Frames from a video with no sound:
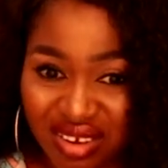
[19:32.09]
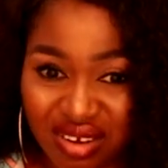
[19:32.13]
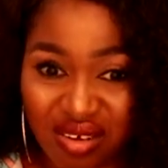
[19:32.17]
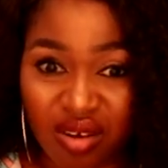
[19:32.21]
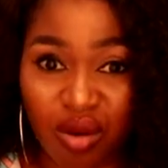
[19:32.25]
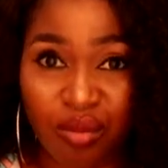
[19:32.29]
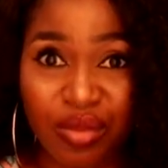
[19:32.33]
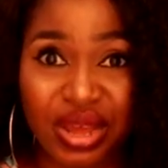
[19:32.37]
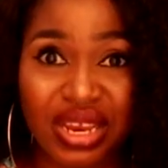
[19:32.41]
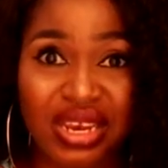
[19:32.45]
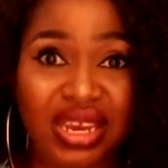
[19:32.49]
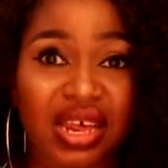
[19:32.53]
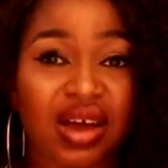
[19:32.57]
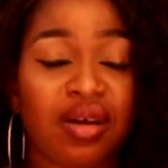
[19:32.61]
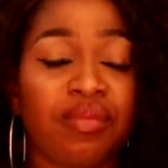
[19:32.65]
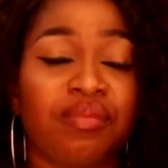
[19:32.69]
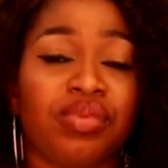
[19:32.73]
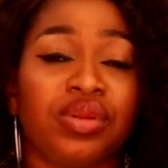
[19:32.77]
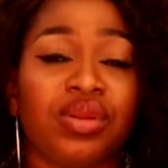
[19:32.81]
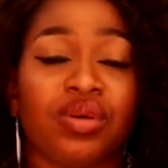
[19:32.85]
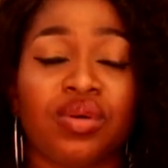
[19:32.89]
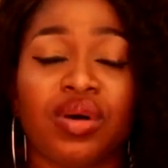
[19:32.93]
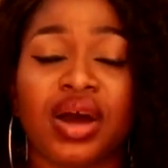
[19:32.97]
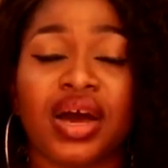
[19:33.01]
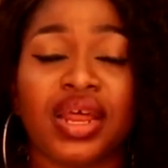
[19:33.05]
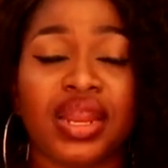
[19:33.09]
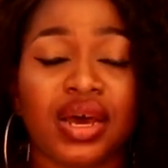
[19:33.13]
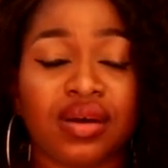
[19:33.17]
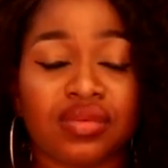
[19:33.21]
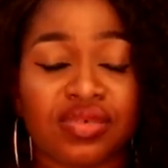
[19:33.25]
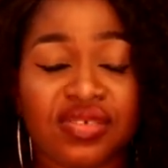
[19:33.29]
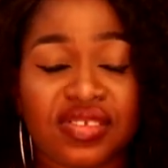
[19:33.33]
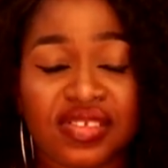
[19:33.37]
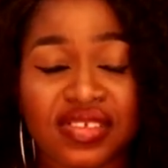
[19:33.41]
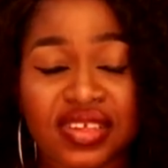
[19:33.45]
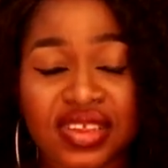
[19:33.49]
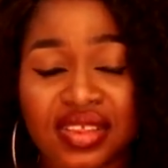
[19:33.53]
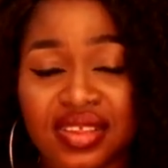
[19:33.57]
comment down below and I'll
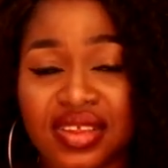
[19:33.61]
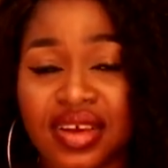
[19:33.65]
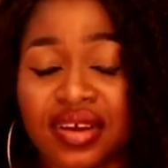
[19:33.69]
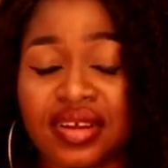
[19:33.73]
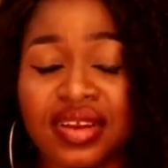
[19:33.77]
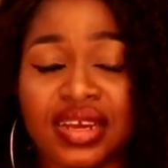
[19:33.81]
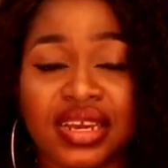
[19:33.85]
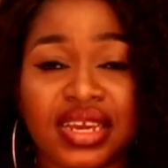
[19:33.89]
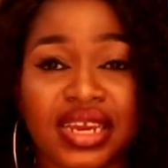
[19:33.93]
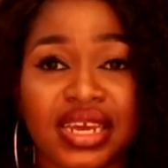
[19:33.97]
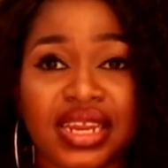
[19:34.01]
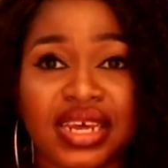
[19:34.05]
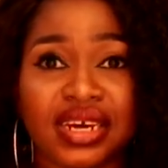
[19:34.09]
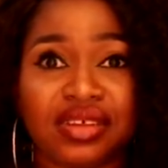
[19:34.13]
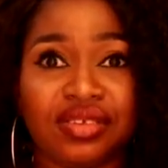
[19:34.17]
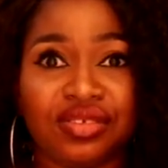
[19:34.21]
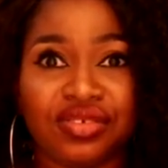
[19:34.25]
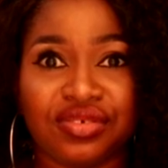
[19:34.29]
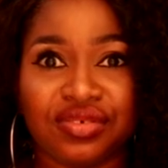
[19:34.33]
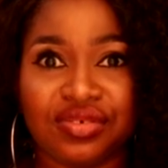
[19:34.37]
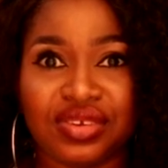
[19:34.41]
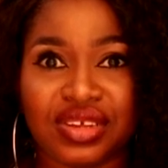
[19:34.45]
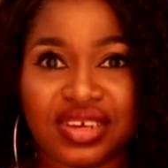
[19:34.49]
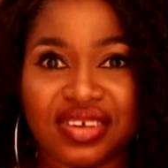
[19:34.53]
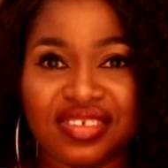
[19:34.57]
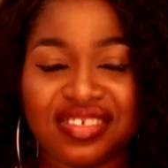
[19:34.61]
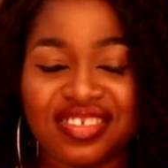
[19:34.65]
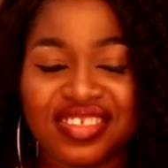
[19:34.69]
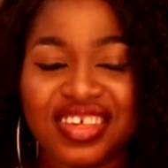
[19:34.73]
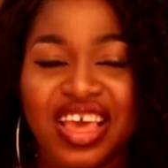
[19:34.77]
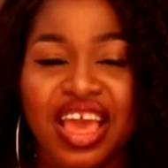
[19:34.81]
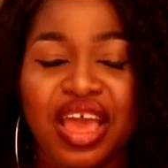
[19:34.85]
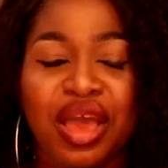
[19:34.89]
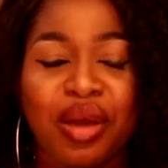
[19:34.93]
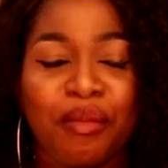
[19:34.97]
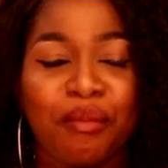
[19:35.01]
sit down again and do this.